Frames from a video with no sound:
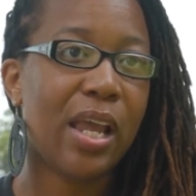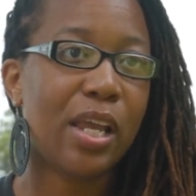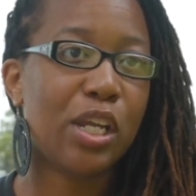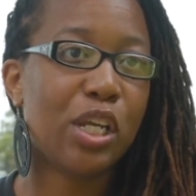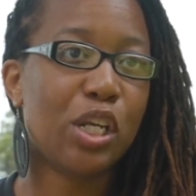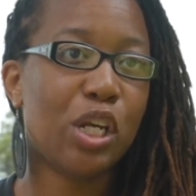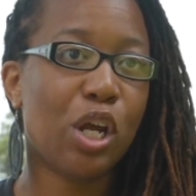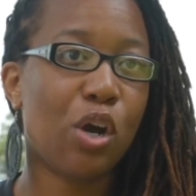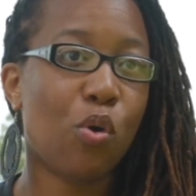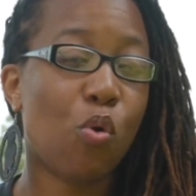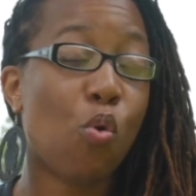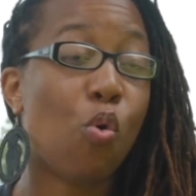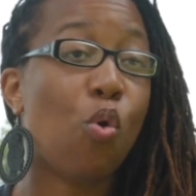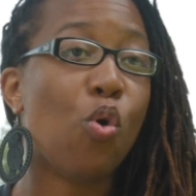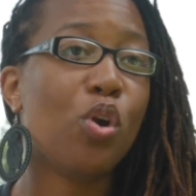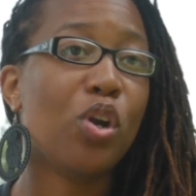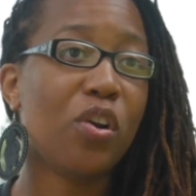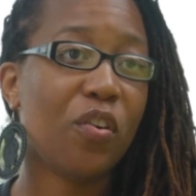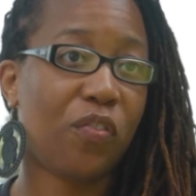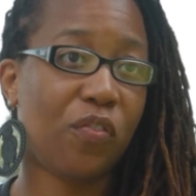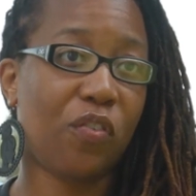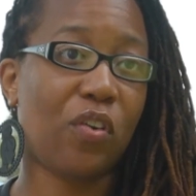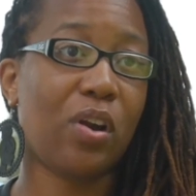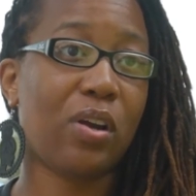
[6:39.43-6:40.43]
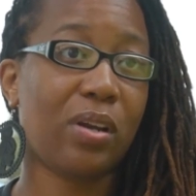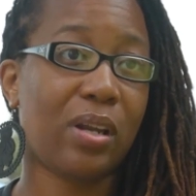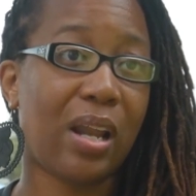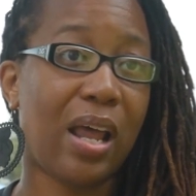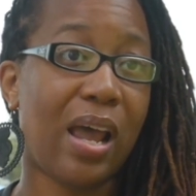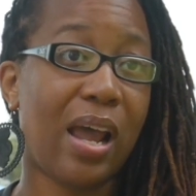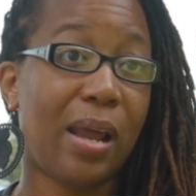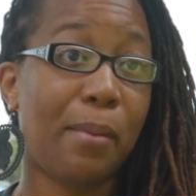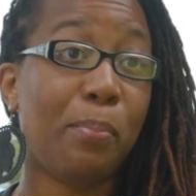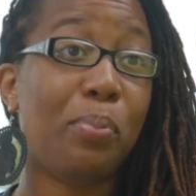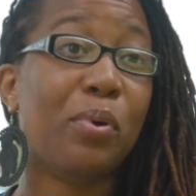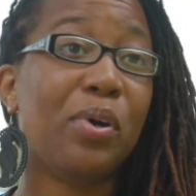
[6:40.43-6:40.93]
you know, on the front
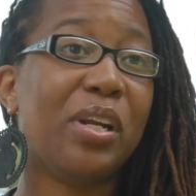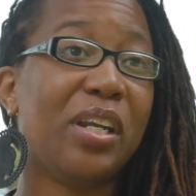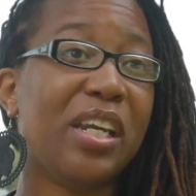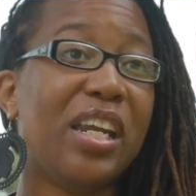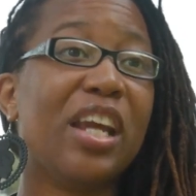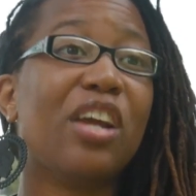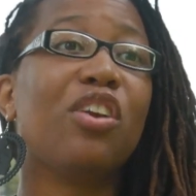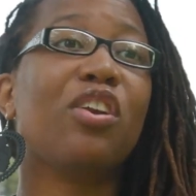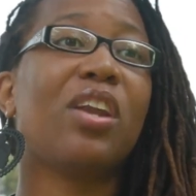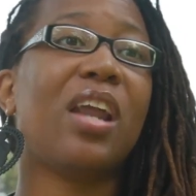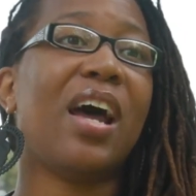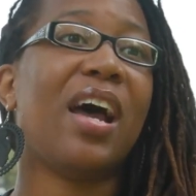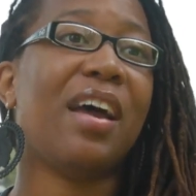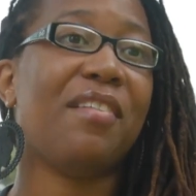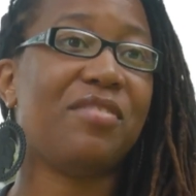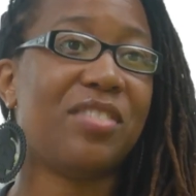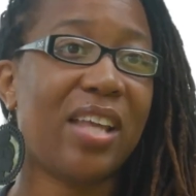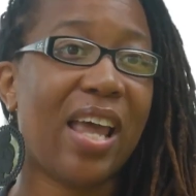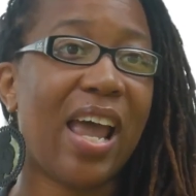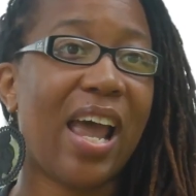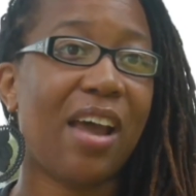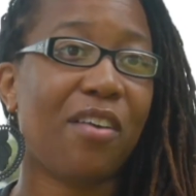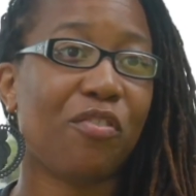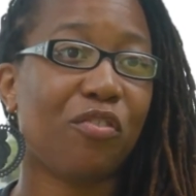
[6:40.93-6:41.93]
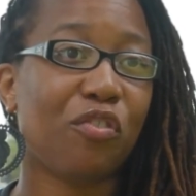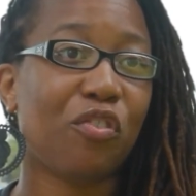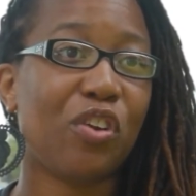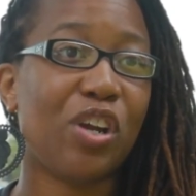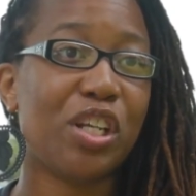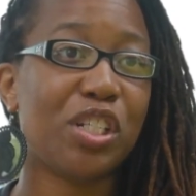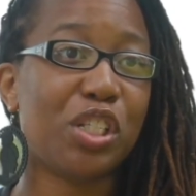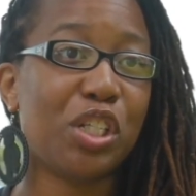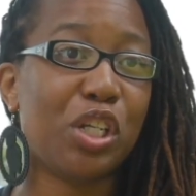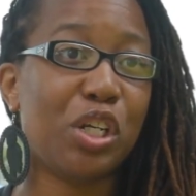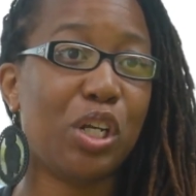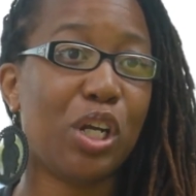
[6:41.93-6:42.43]
line, putting their lives at
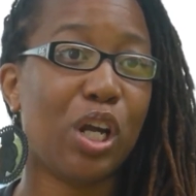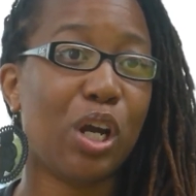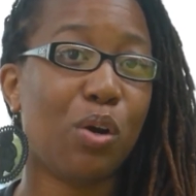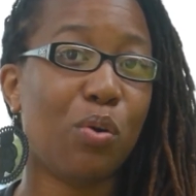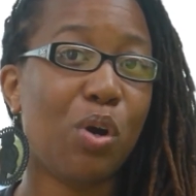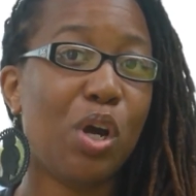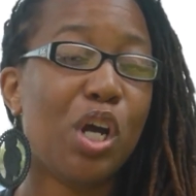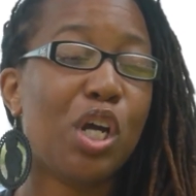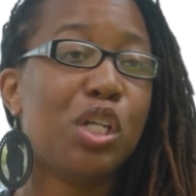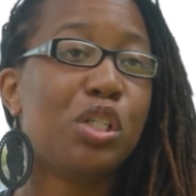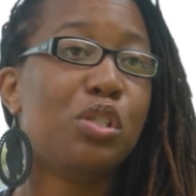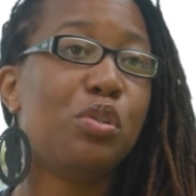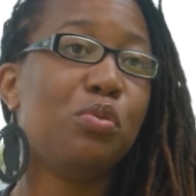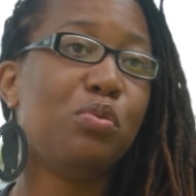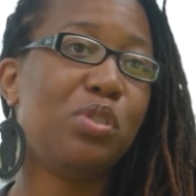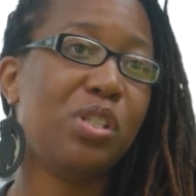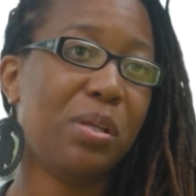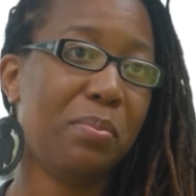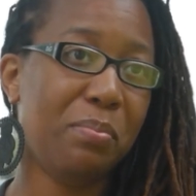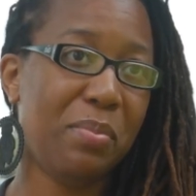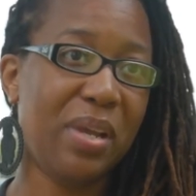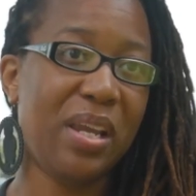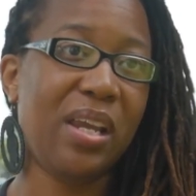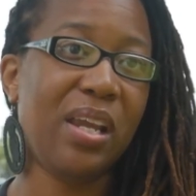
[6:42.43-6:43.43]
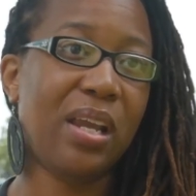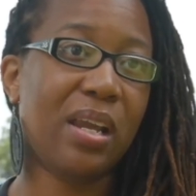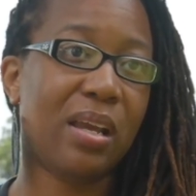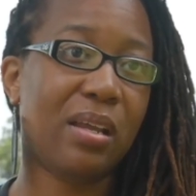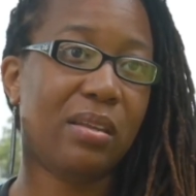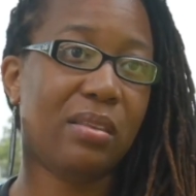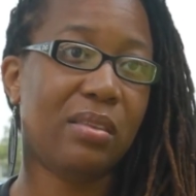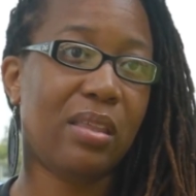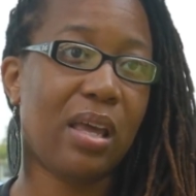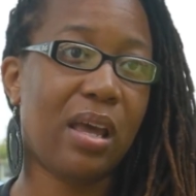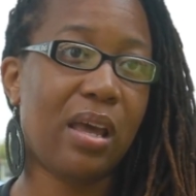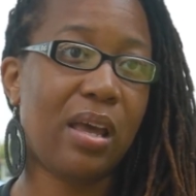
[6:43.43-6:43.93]
risk, you know, to
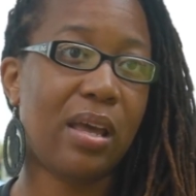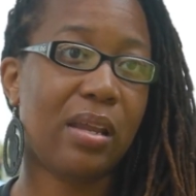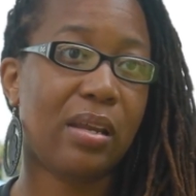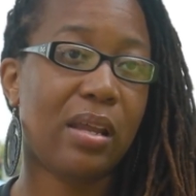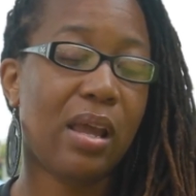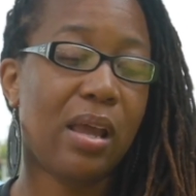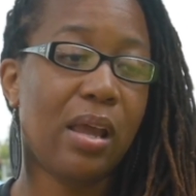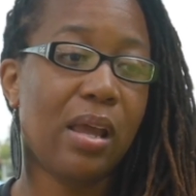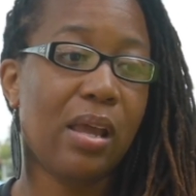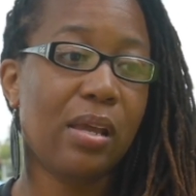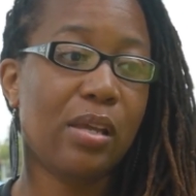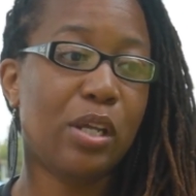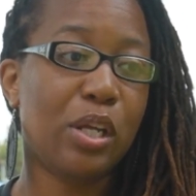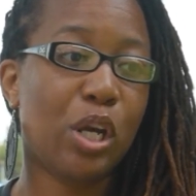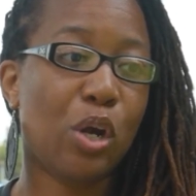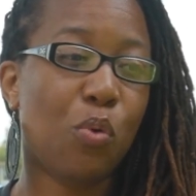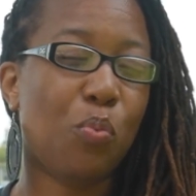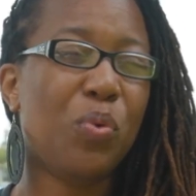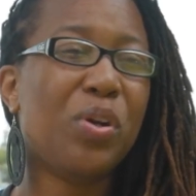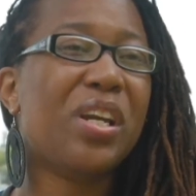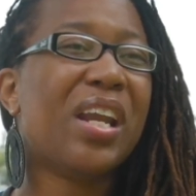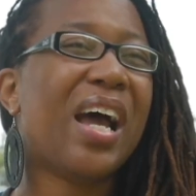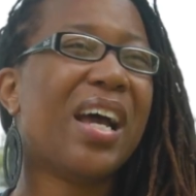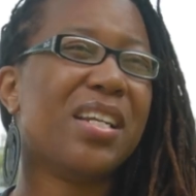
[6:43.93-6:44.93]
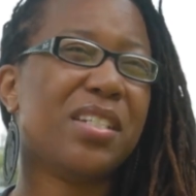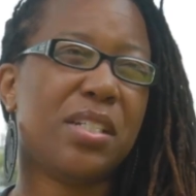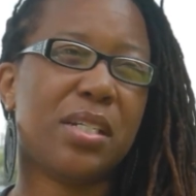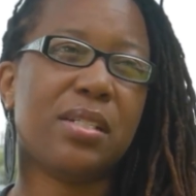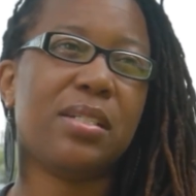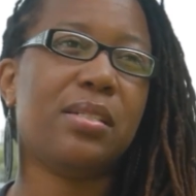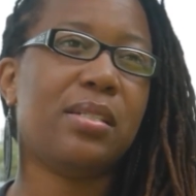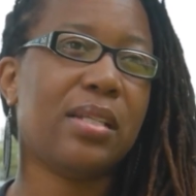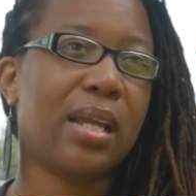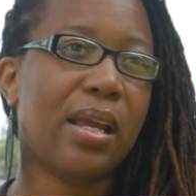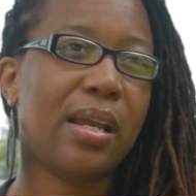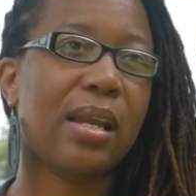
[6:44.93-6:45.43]
demand that you know, we not
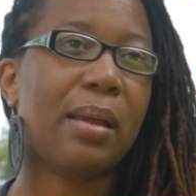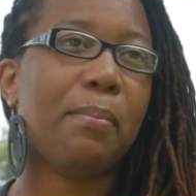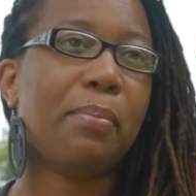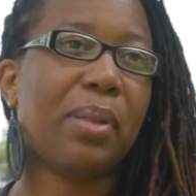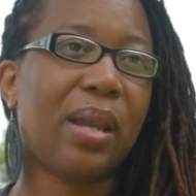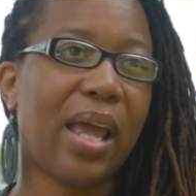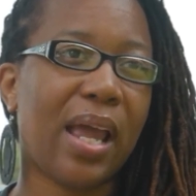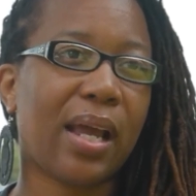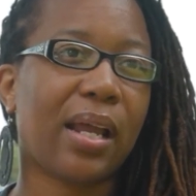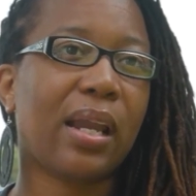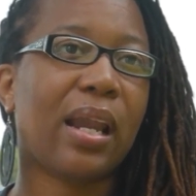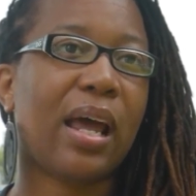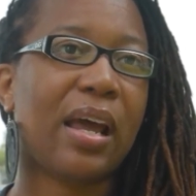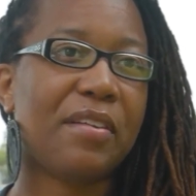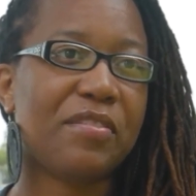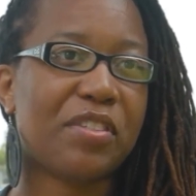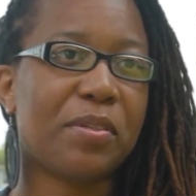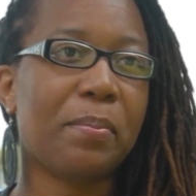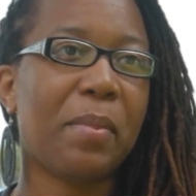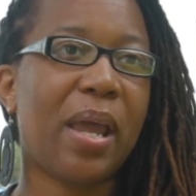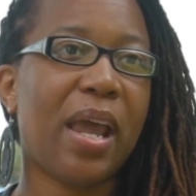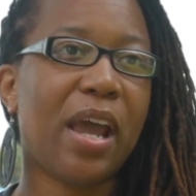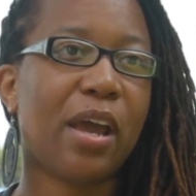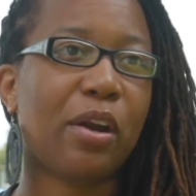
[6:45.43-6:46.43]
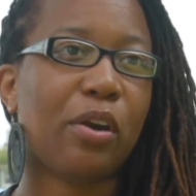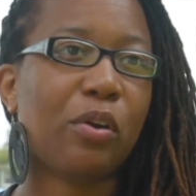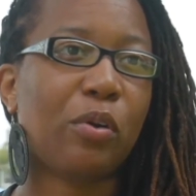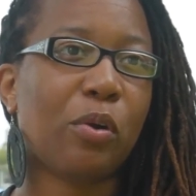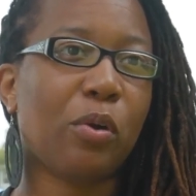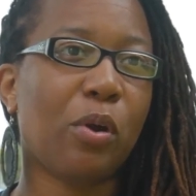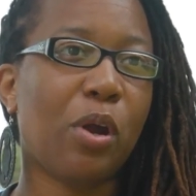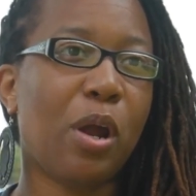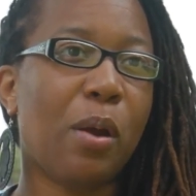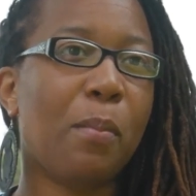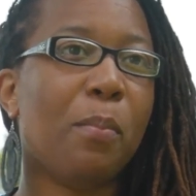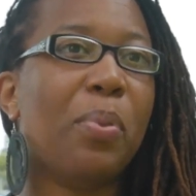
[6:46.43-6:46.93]
just say that Black Lives
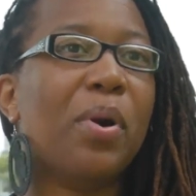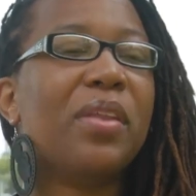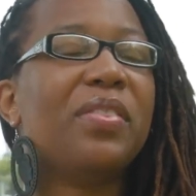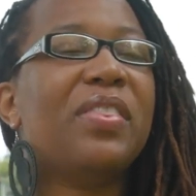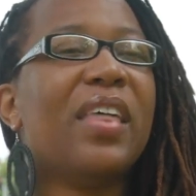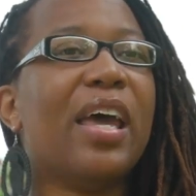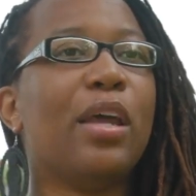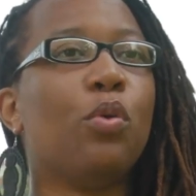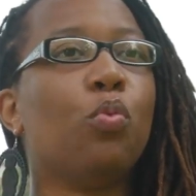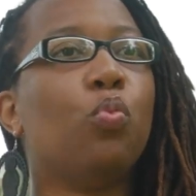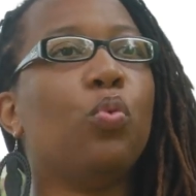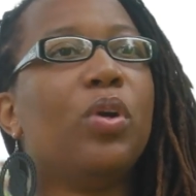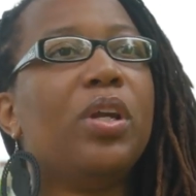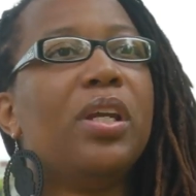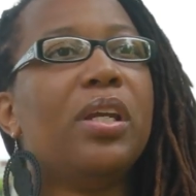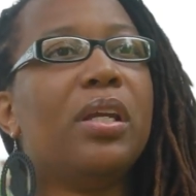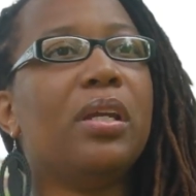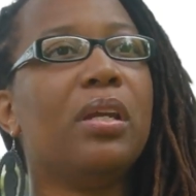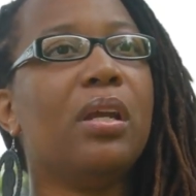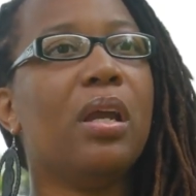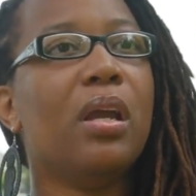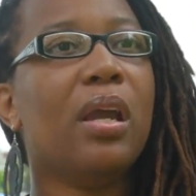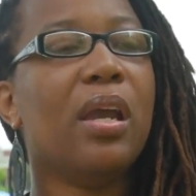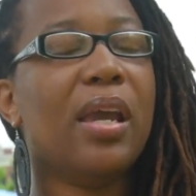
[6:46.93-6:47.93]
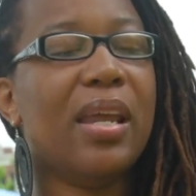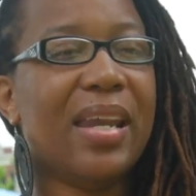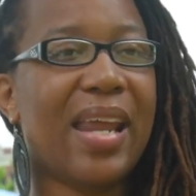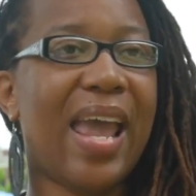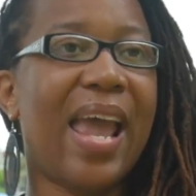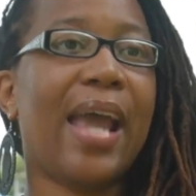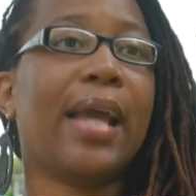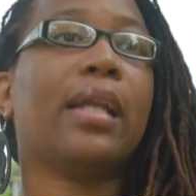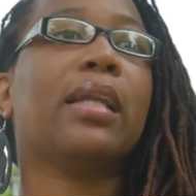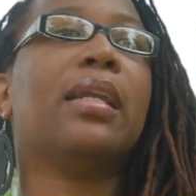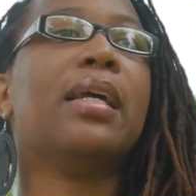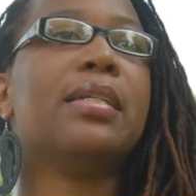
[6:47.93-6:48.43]
Matter, but that we
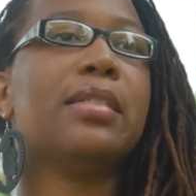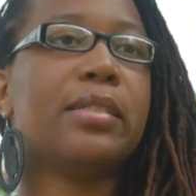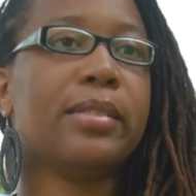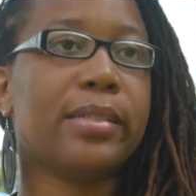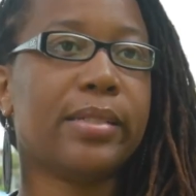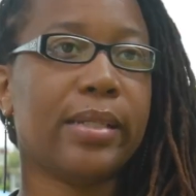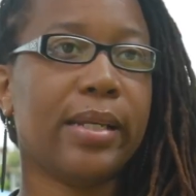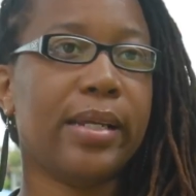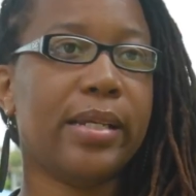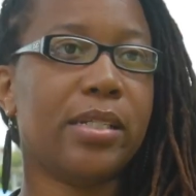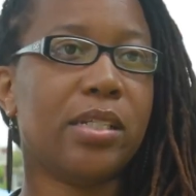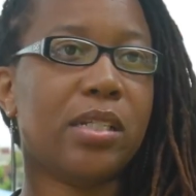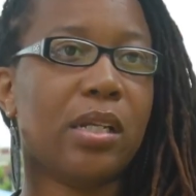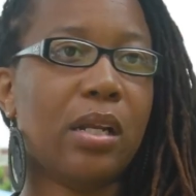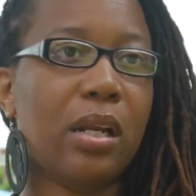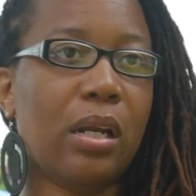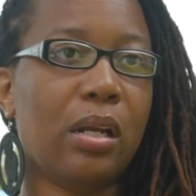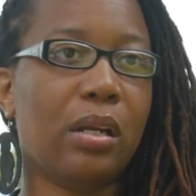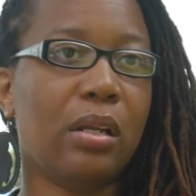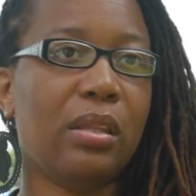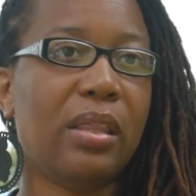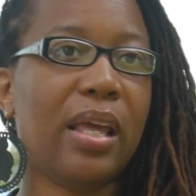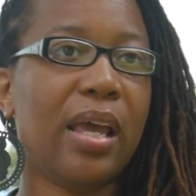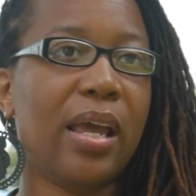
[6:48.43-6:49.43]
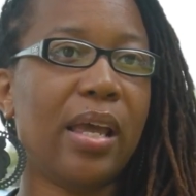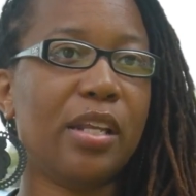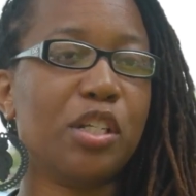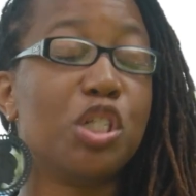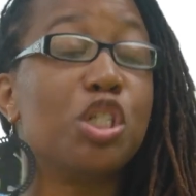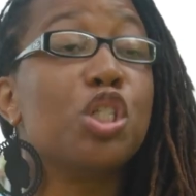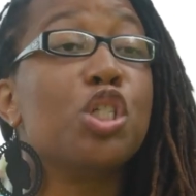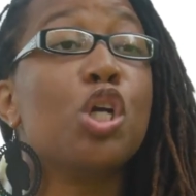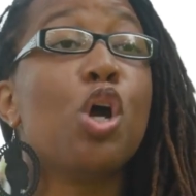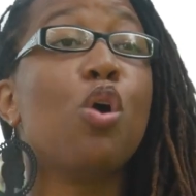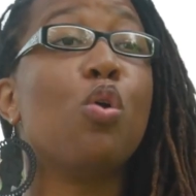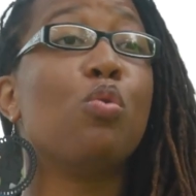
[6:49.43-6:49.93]
enact legislation that
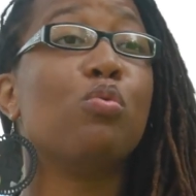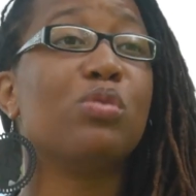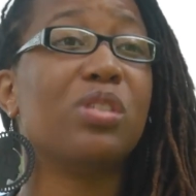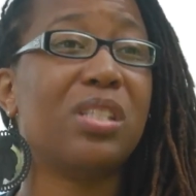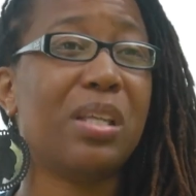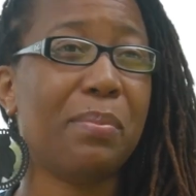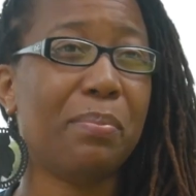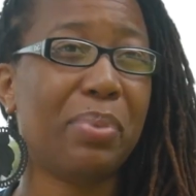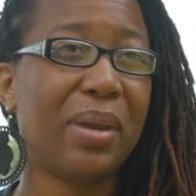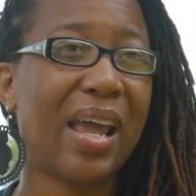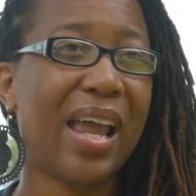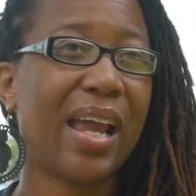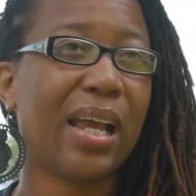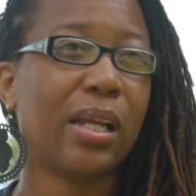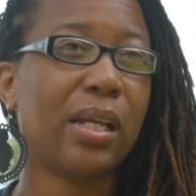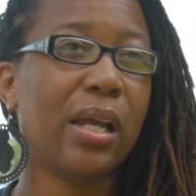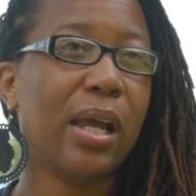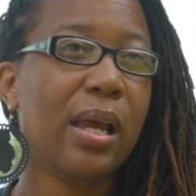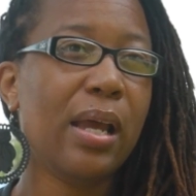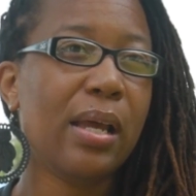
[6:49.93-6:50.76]
shows that Black,